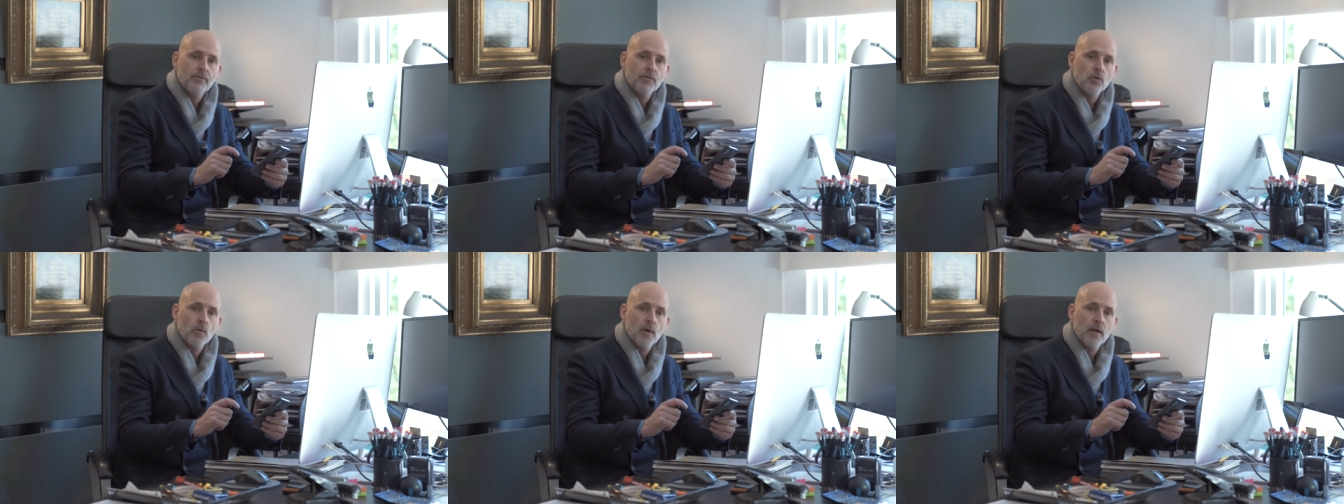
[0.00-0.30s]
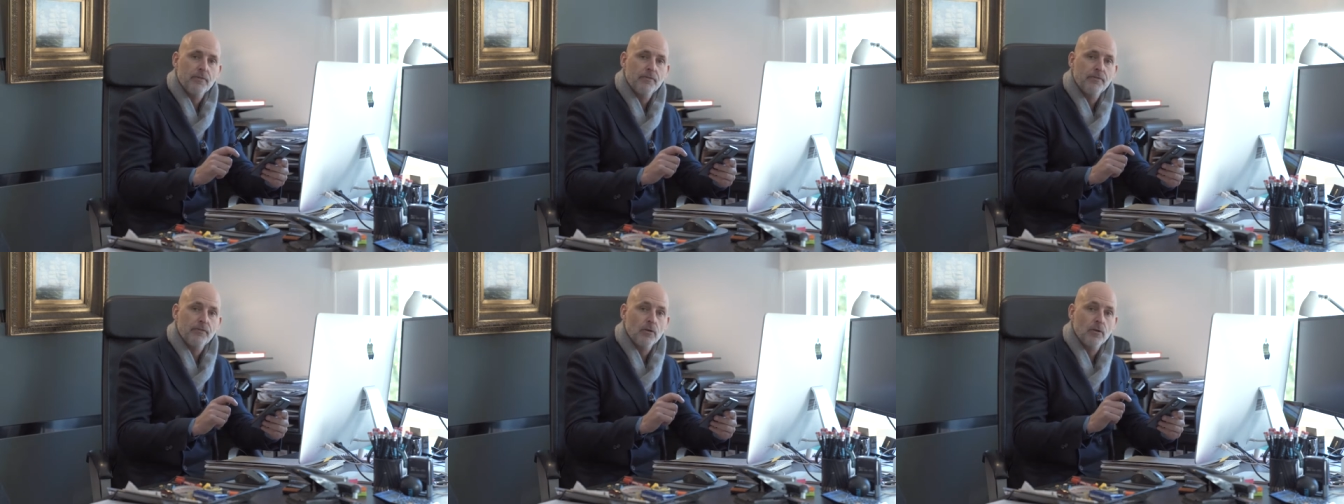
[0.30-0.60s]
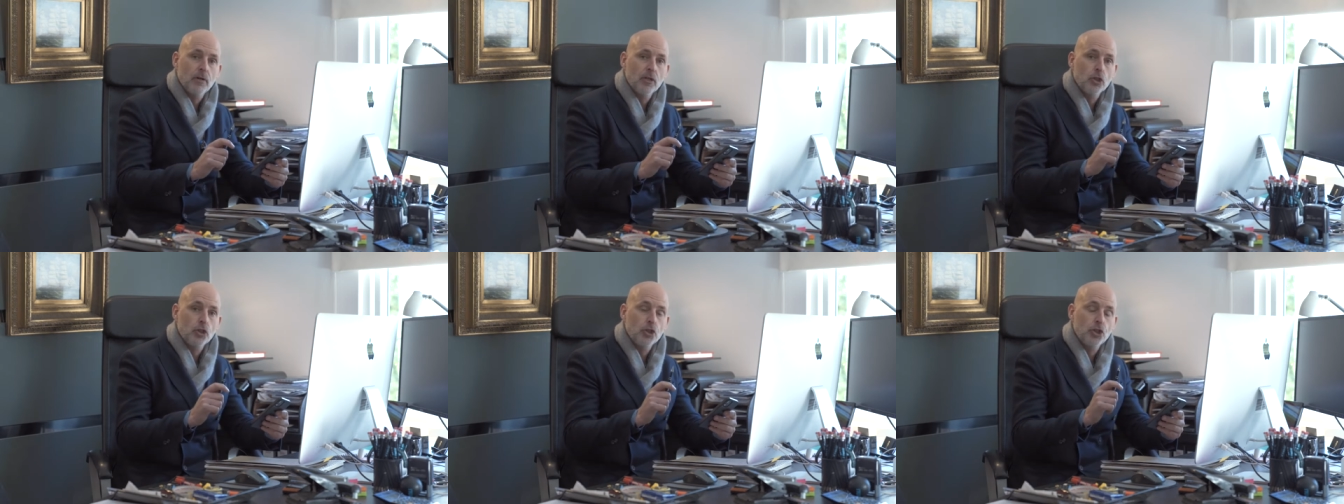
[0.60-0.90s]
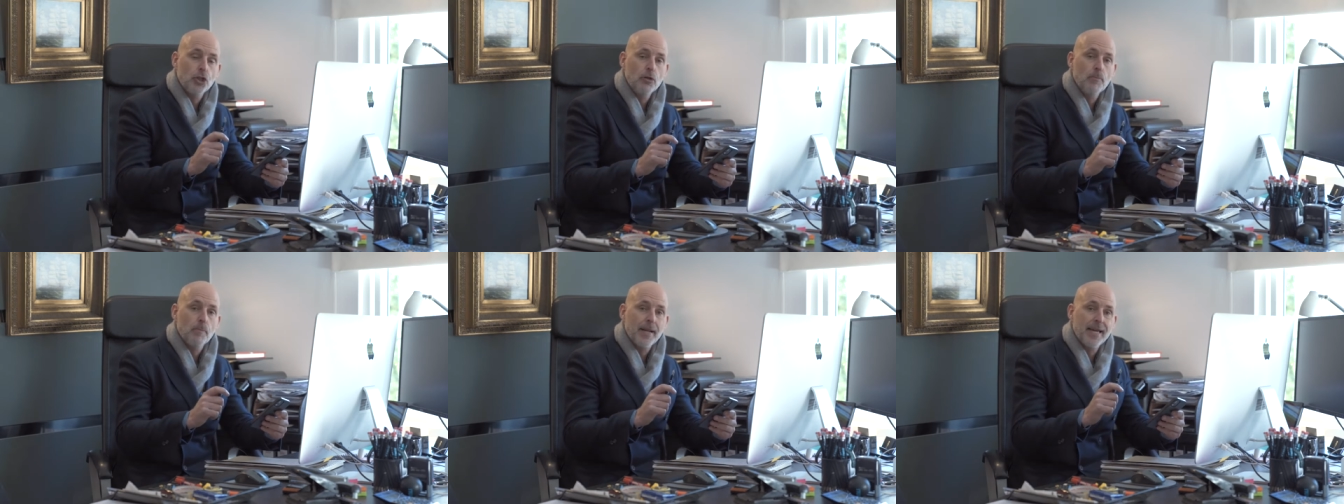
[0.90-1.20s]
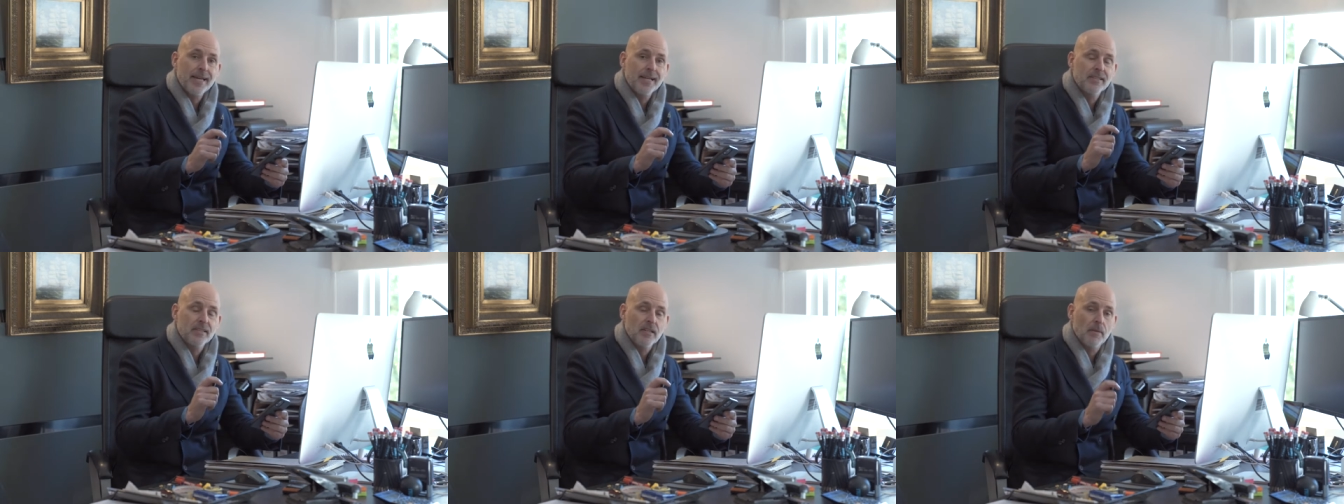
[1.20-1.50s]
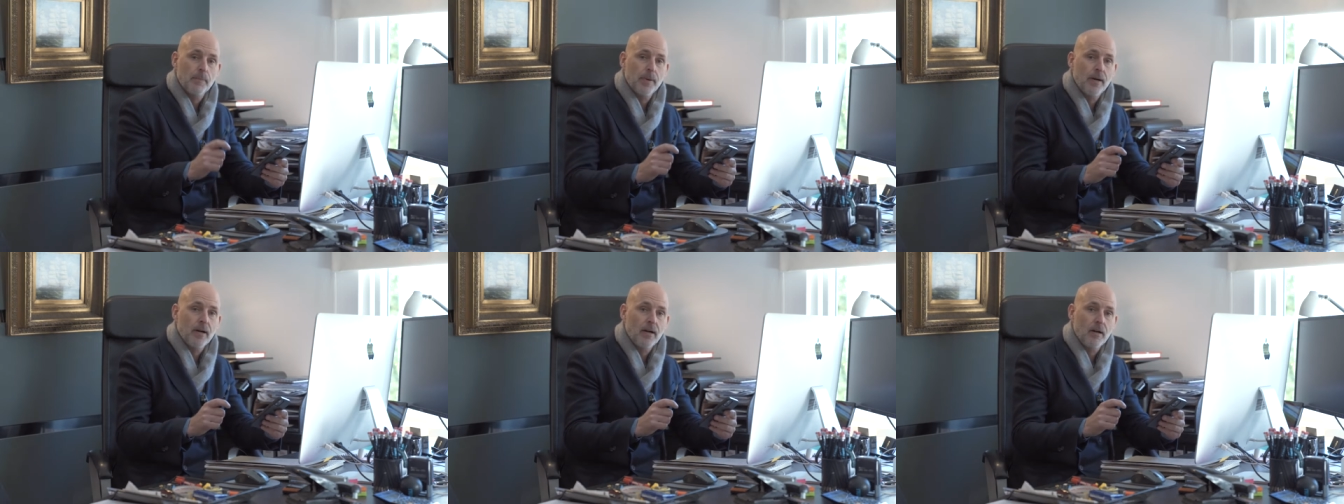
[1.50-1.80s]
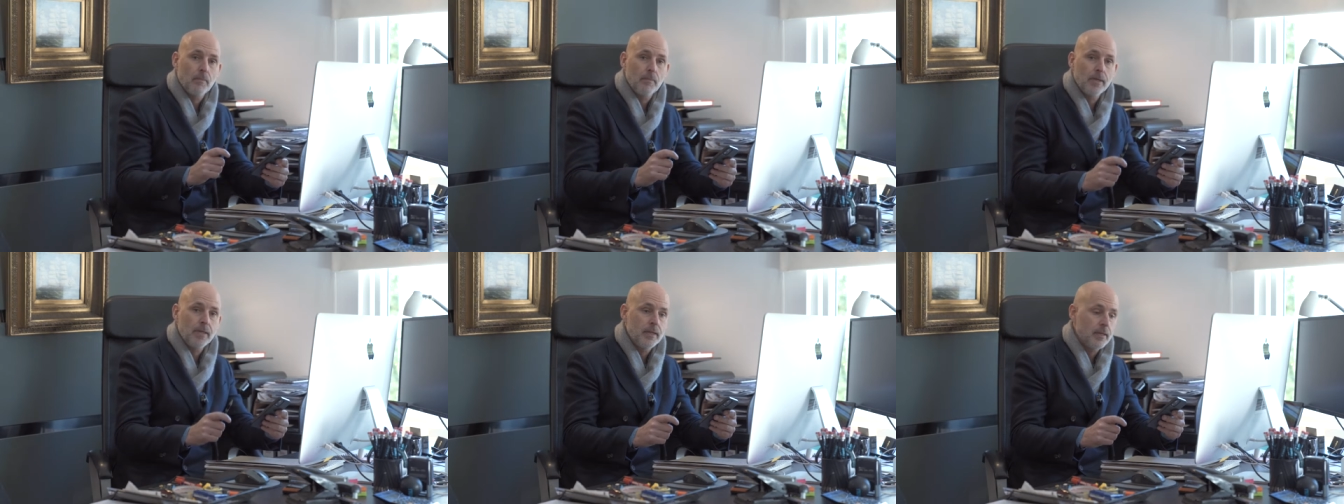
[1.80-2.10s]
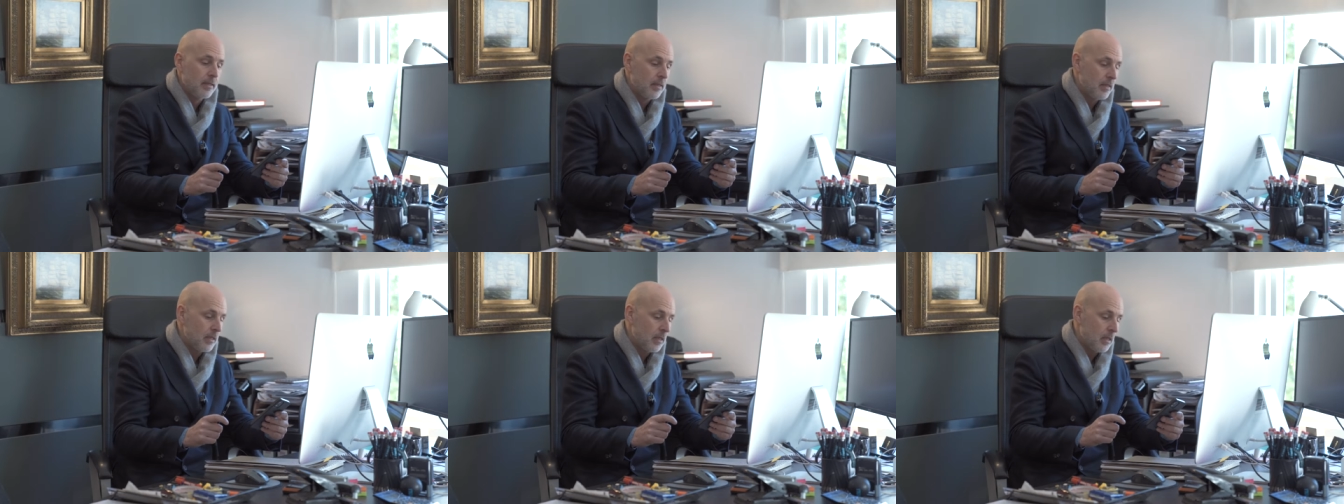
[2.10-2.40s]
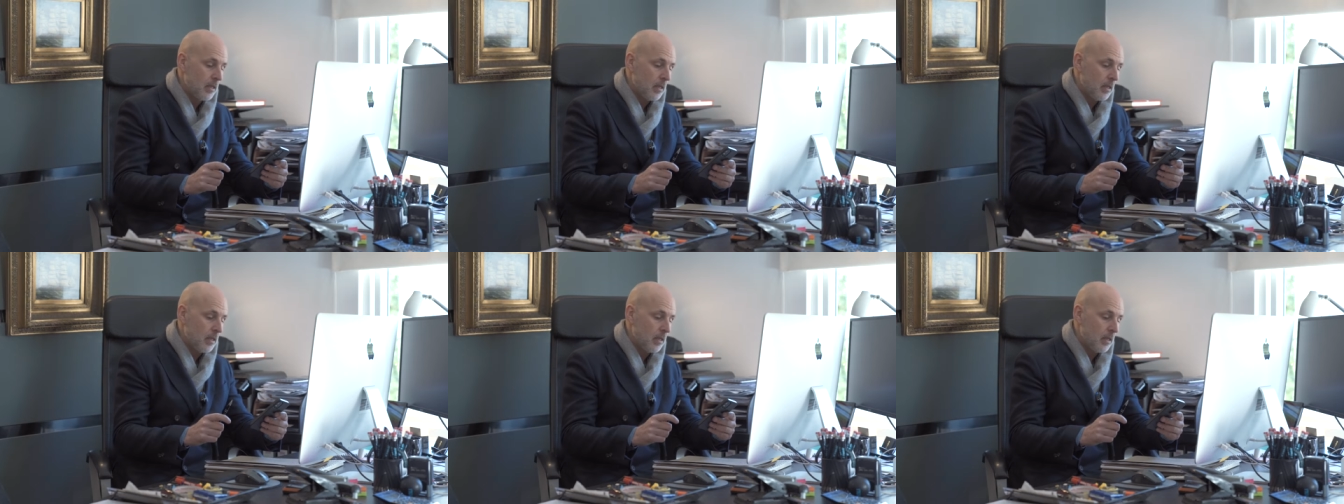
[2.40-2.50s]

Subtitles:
square foot duplex apartment